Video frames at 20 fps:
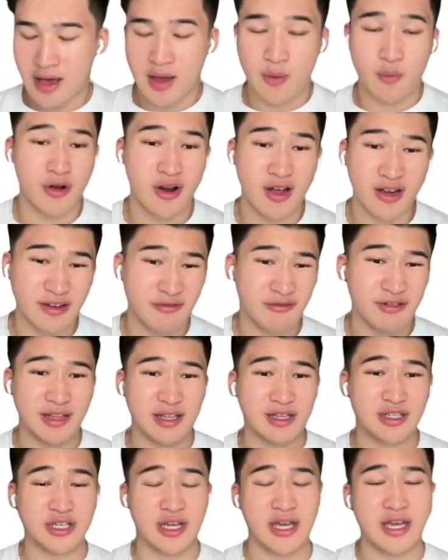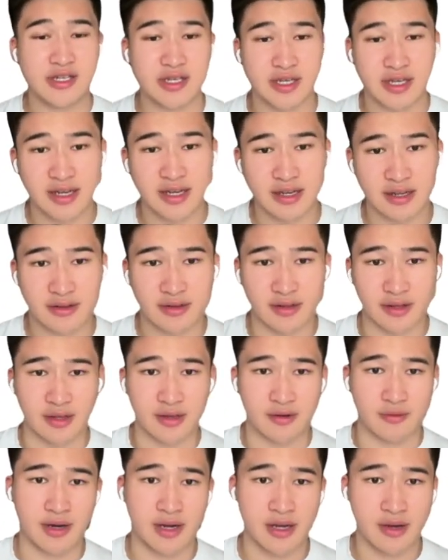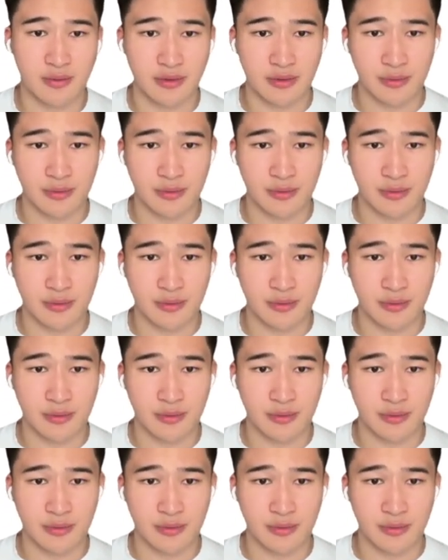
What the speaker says: and we're not really changing anything, right?